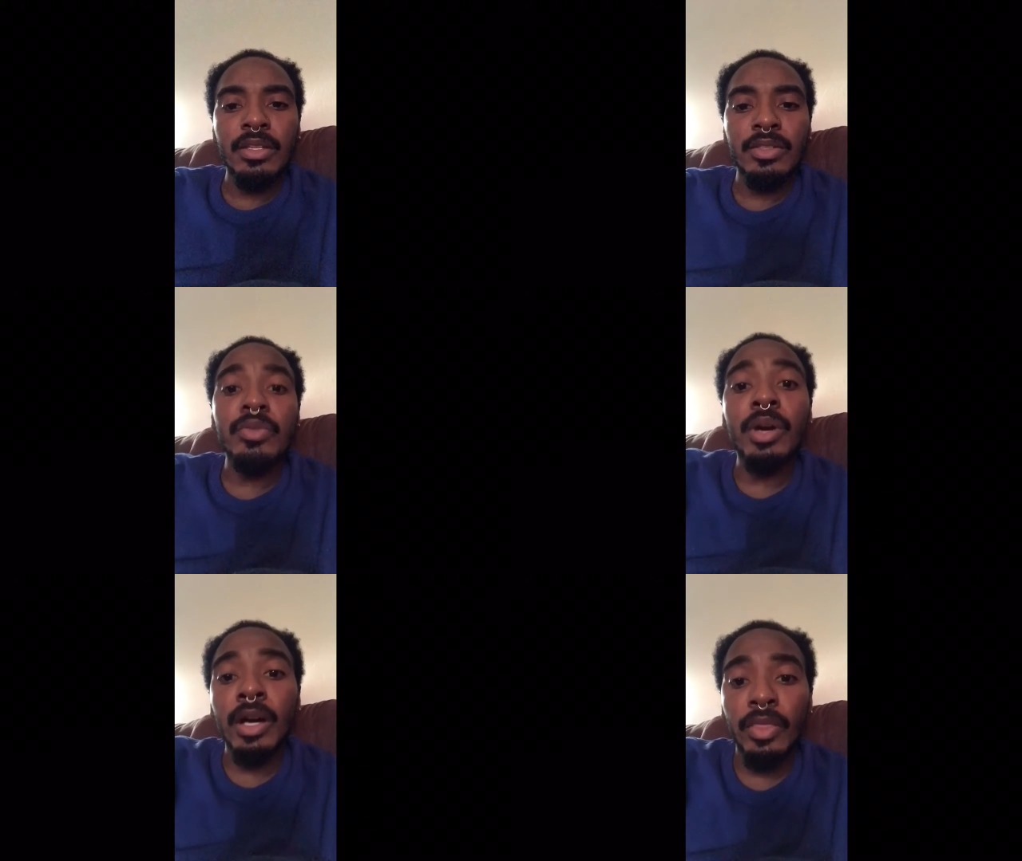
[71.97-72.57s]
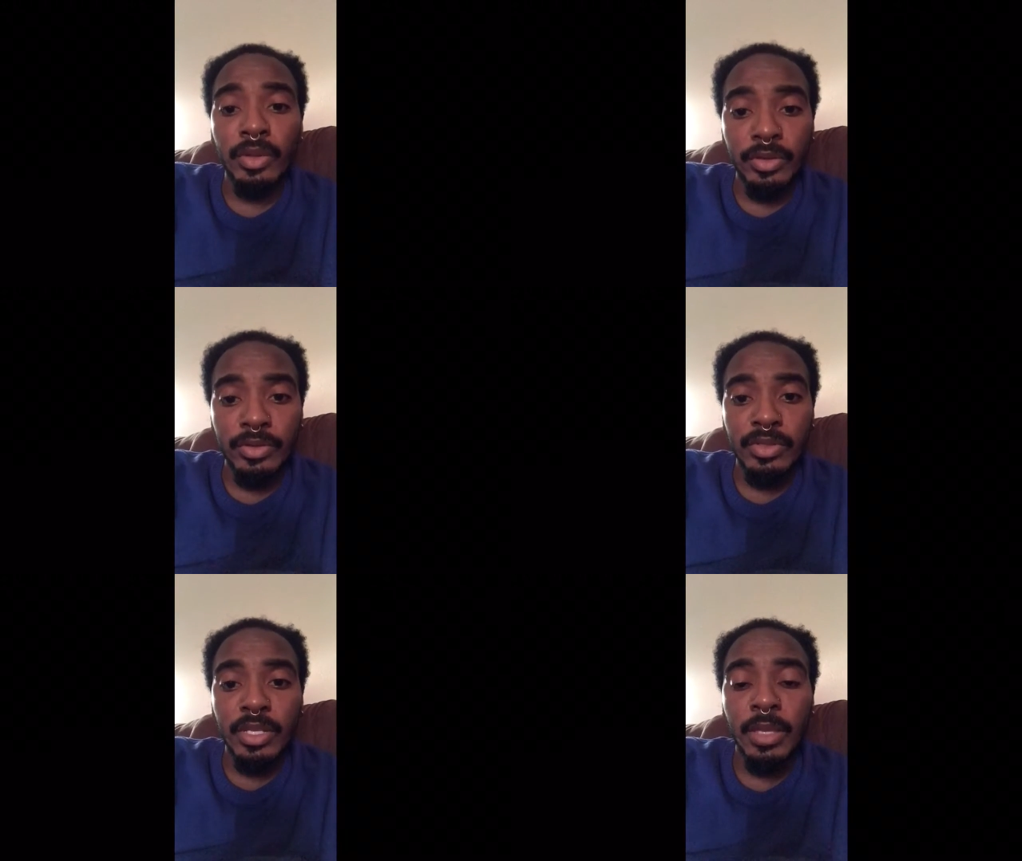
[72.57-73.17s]
to
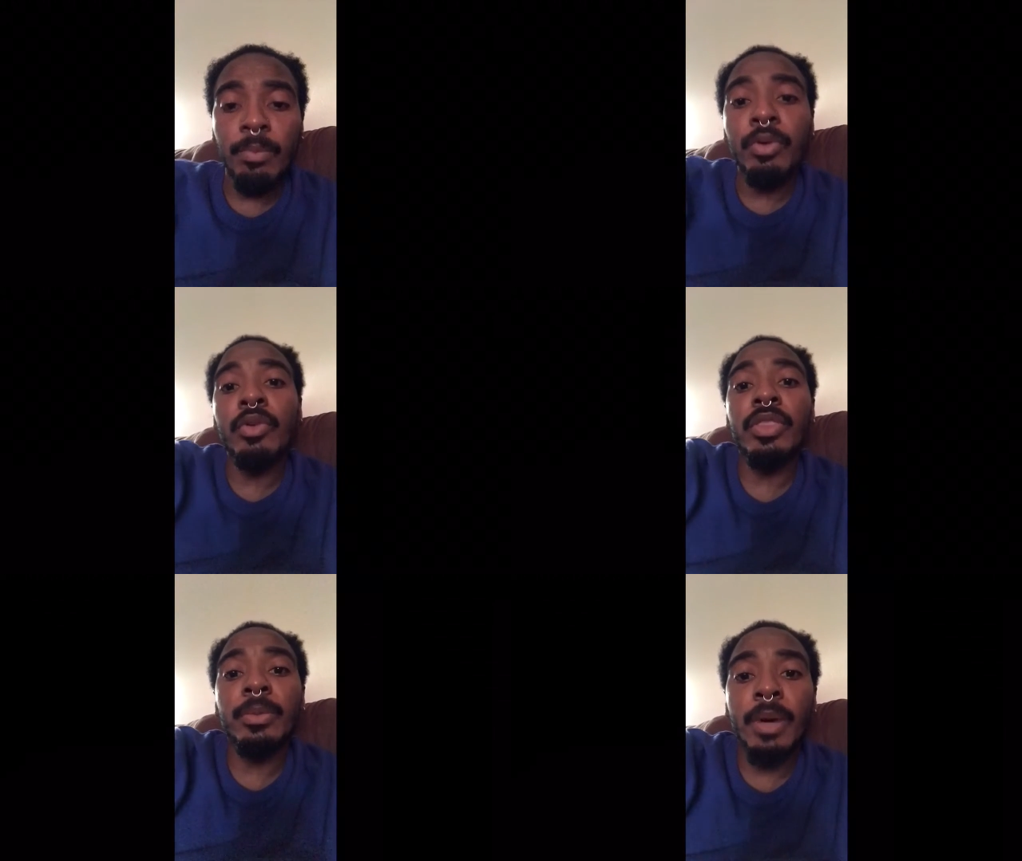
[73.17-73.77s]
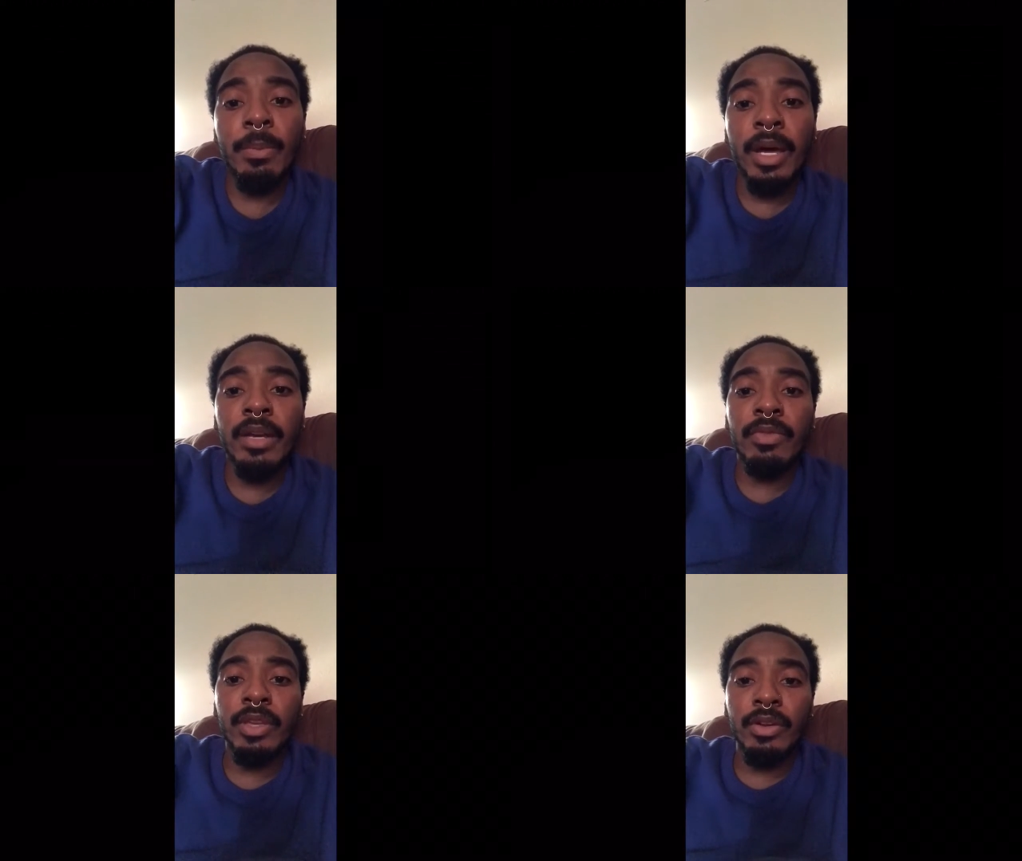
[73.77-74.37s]
others and pull them up
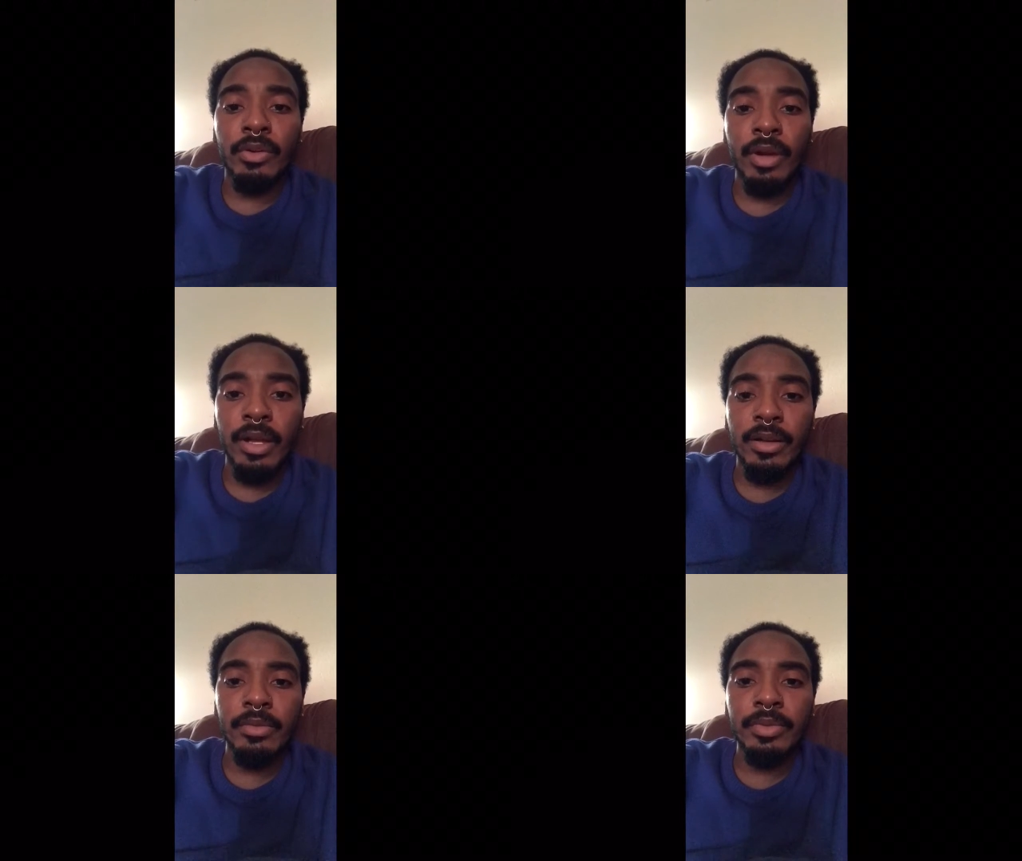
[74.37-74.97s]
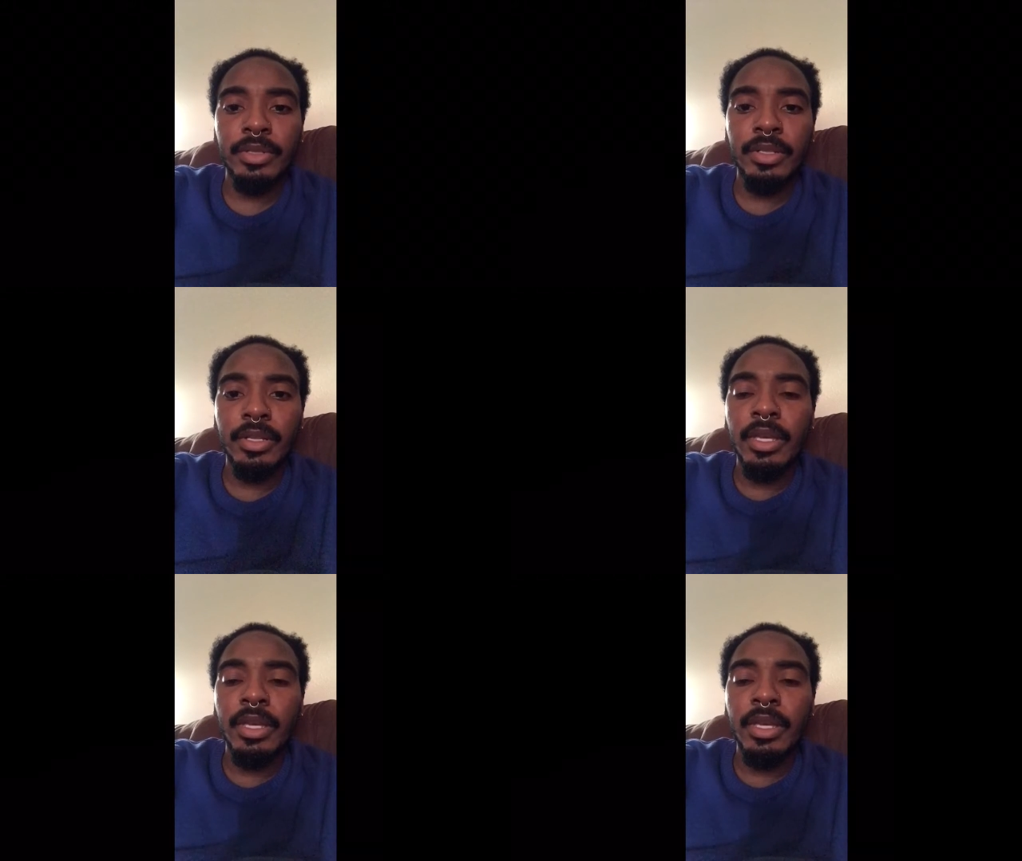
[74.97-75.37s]
out of their ground